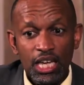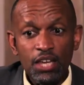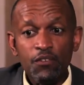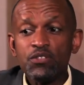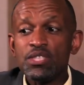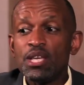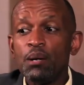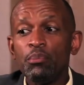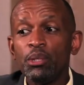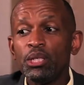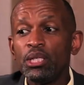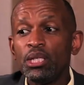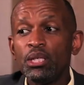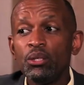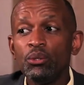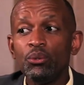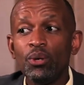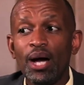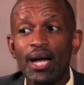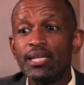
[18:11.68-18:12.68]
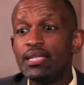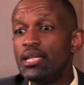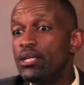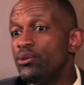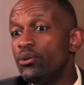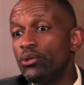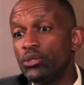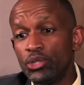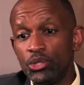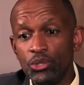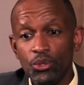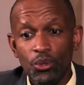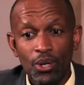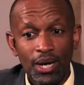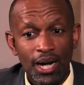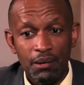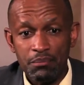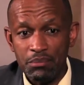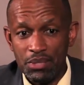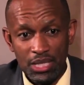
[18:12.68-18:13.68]
If somebody who I did not know
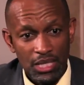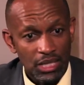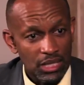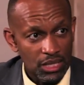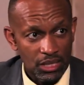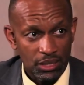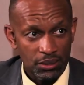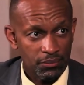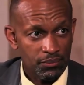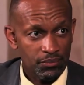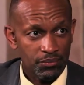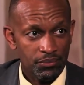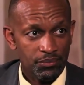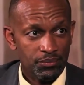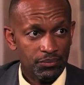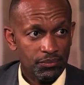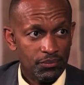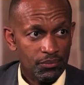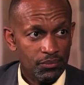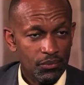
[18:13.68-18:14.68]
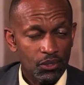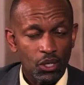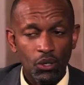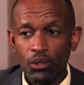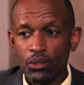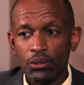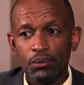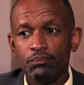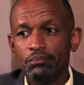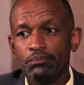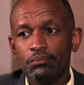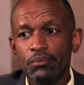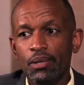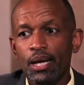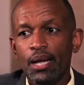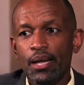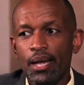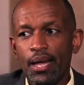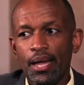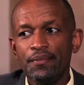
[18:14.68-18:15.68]
comes in,
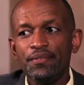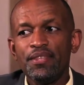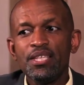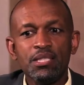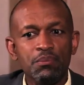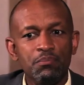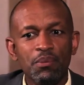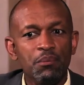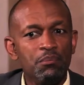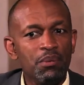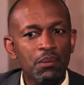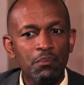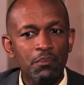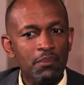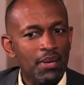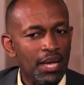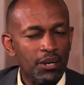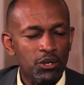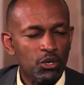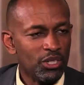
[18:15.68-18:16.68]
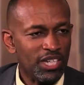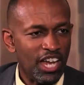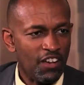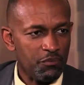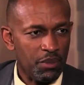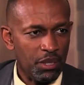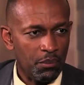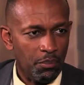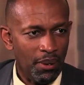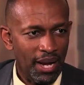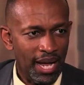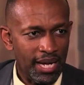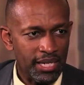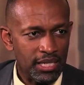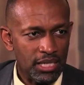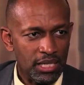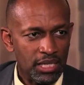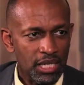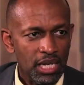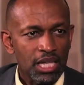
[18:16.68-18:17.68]
and this may not have been
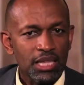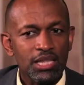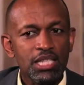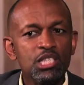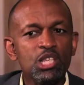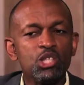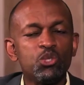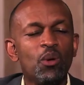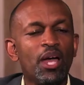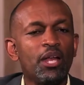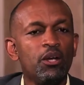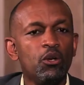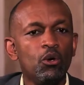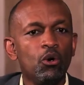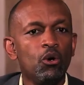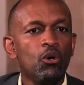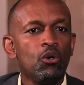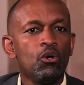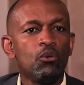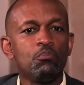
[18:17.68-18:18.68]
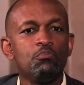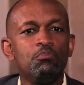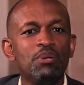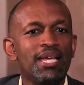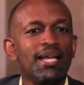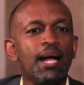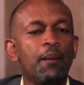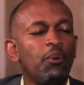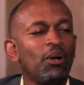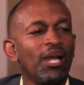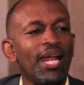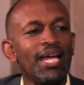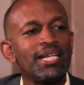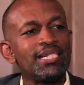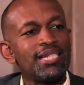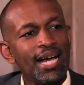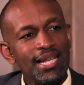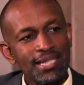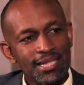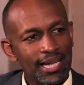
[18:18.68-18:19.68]
planned, this is where no being a
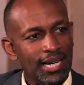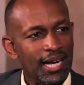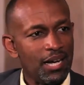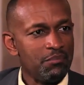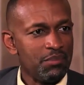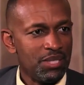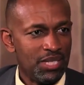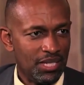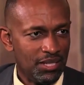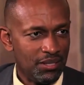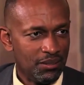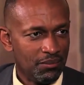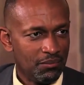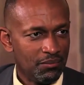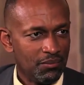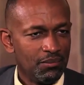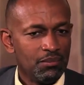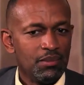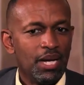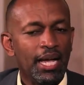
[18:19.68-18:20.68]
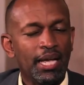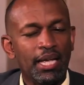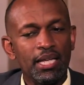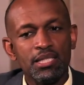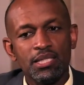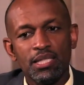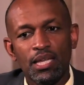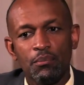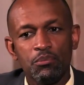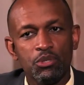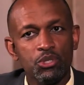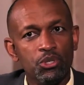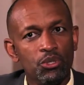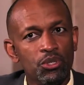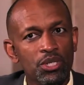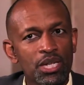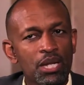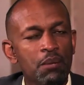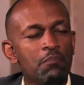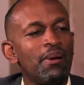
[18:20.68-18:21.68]
polite answer comes in. I can say, I'm
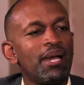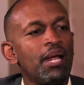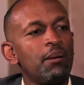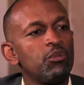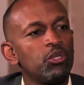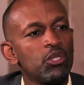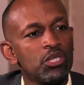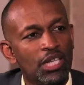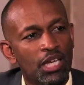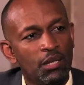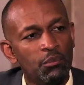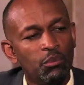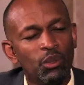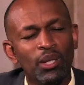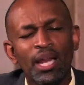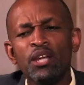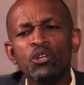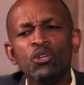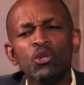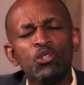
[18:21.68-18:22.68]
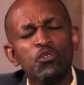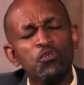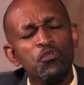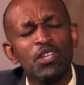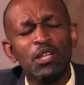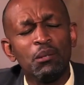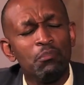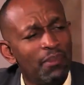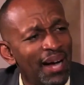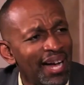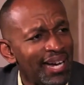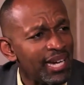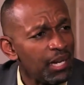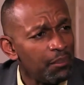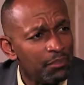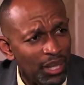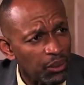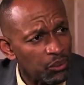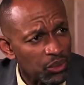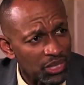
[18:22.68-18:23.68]
sorry, but I'm not able, and not feel bad
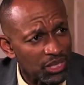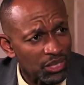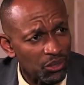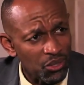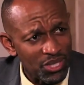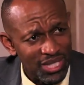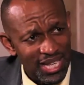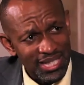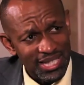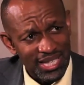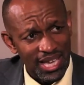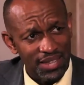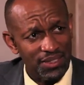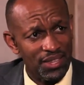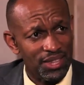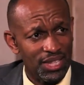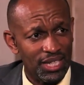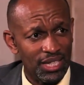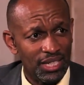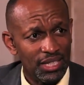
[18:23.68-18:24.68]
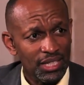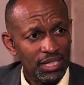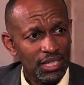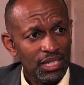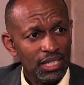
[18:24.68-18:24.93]
about it, because that's the other thing.